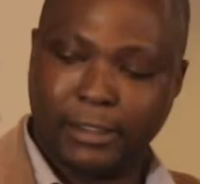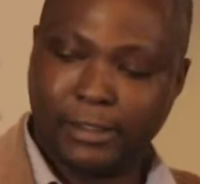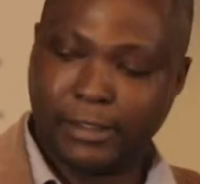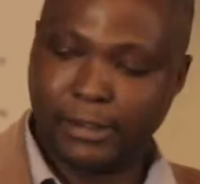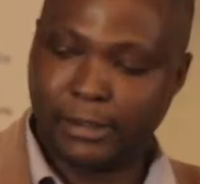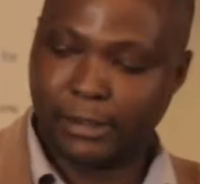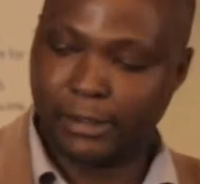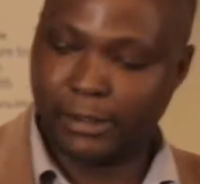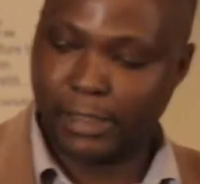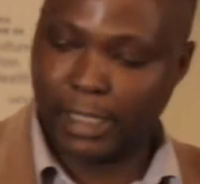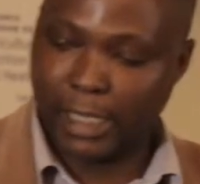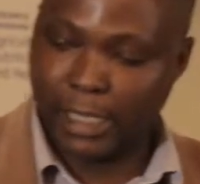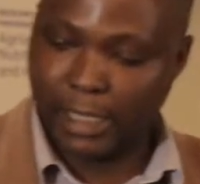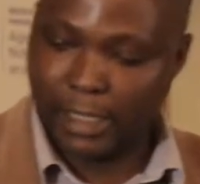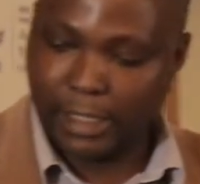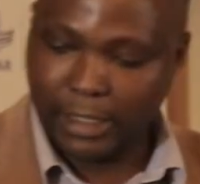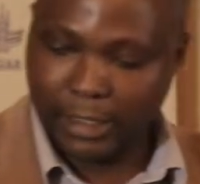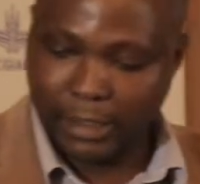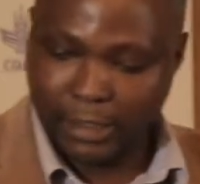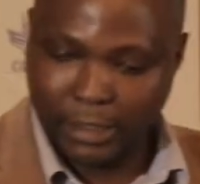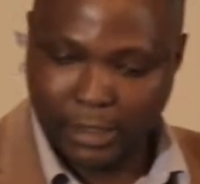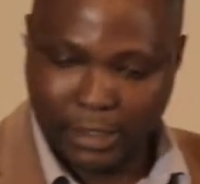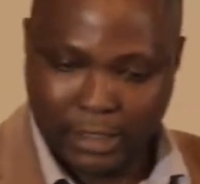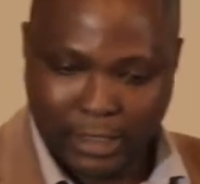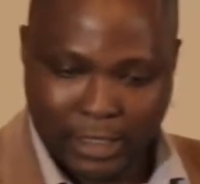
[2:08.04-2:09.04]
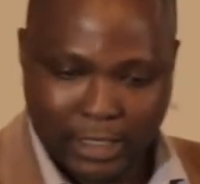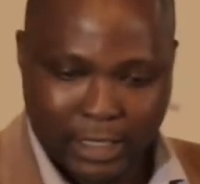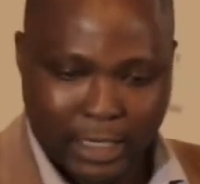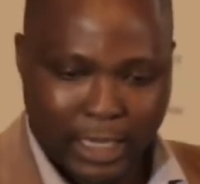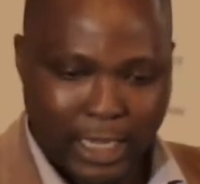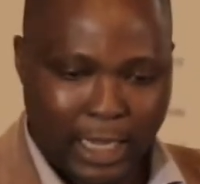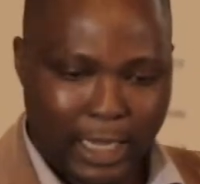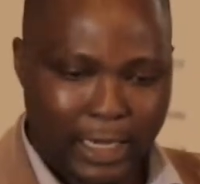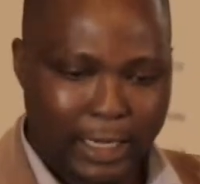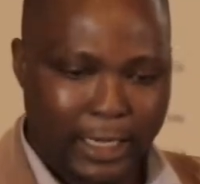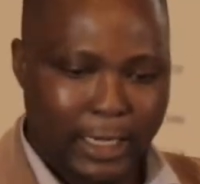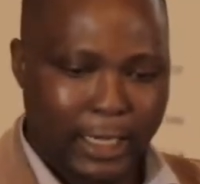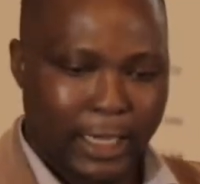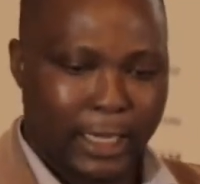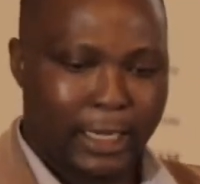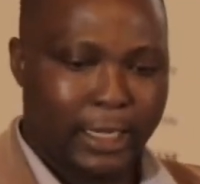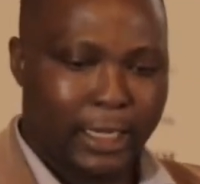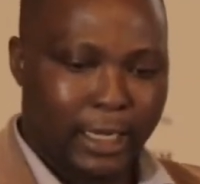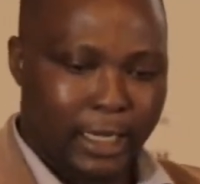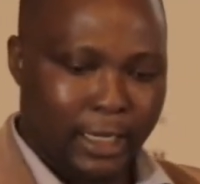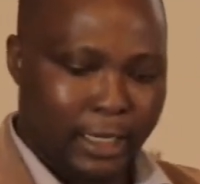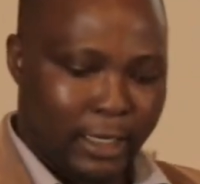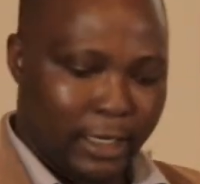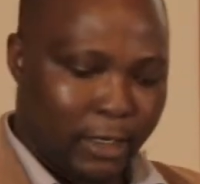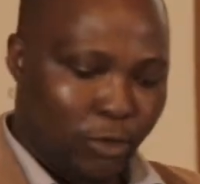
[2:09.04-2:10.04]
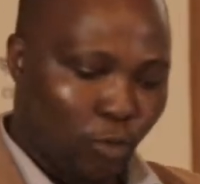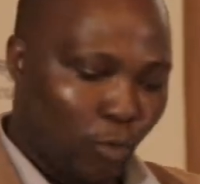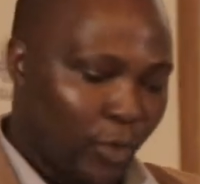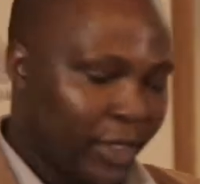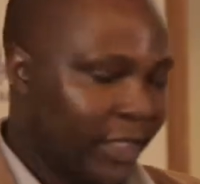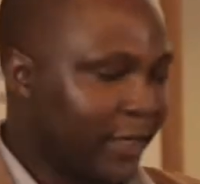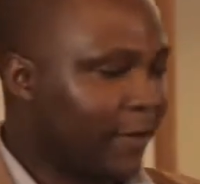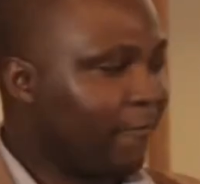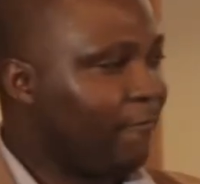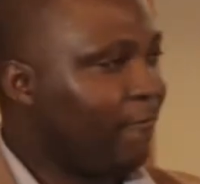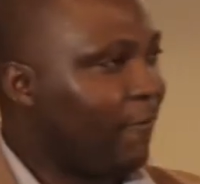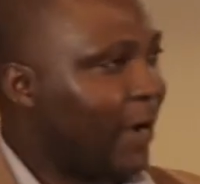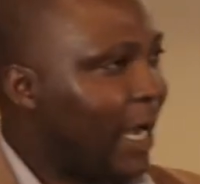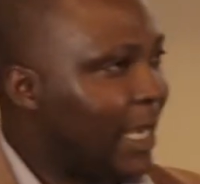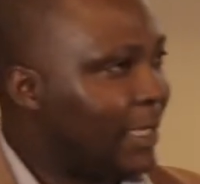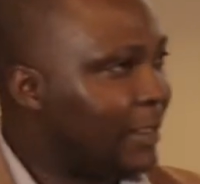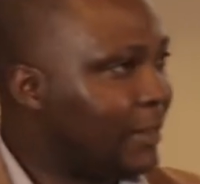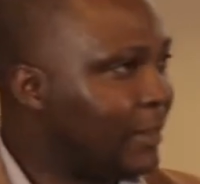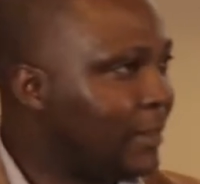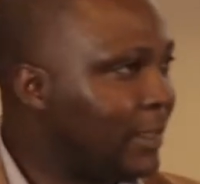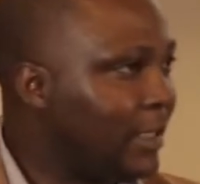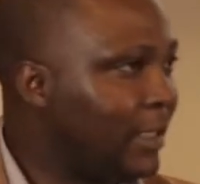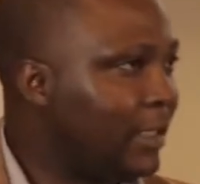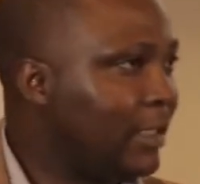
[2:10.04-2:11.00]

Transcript: this study and we revised